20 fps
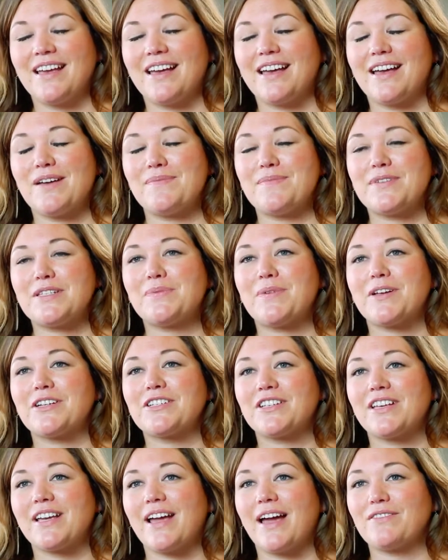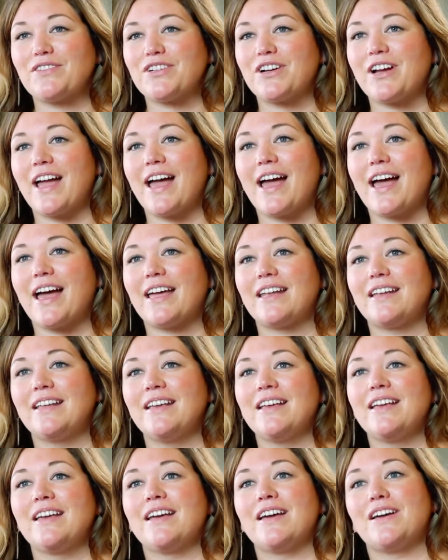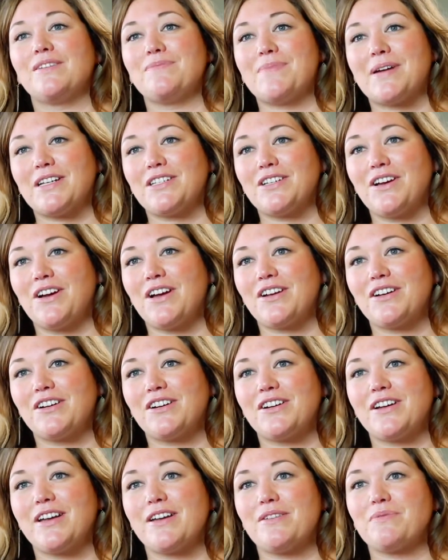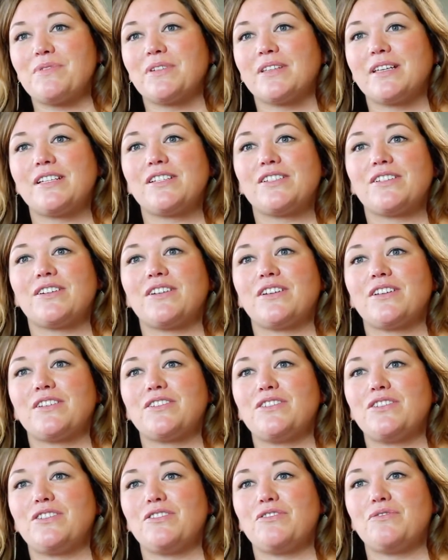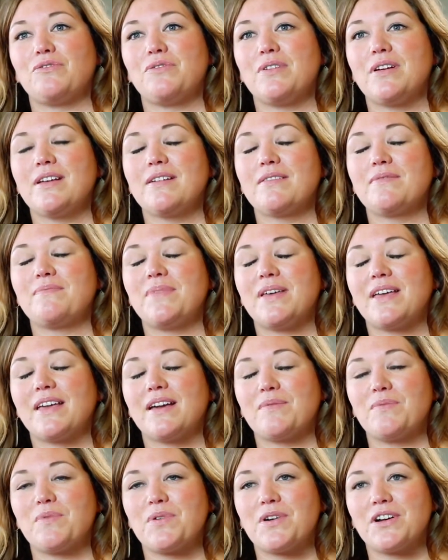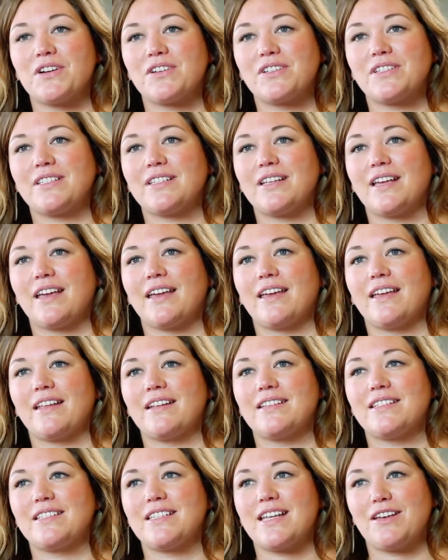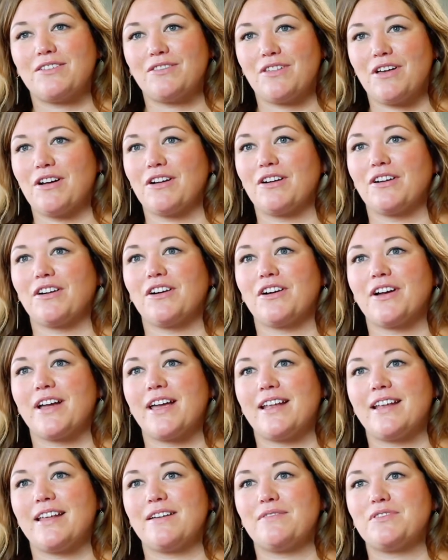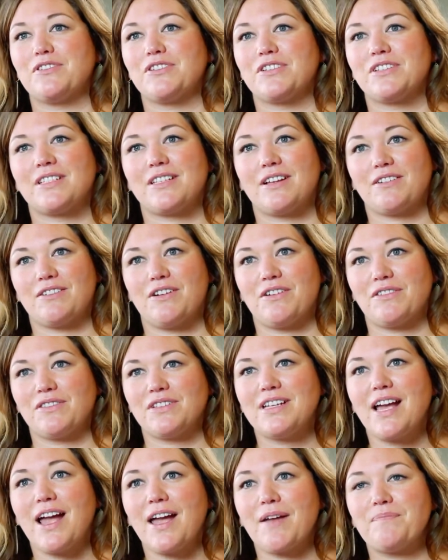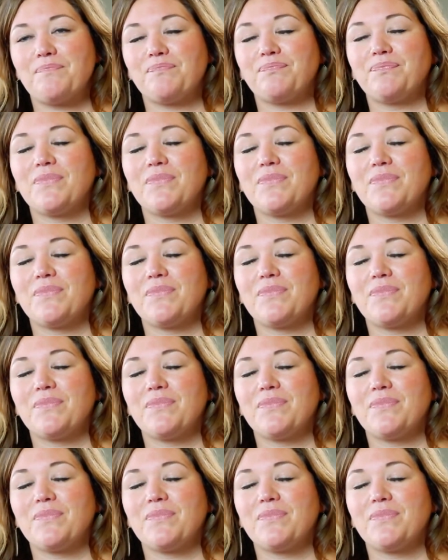Especially after I had my daughter, it really started to become worse and stay longer, and it was just there all the time.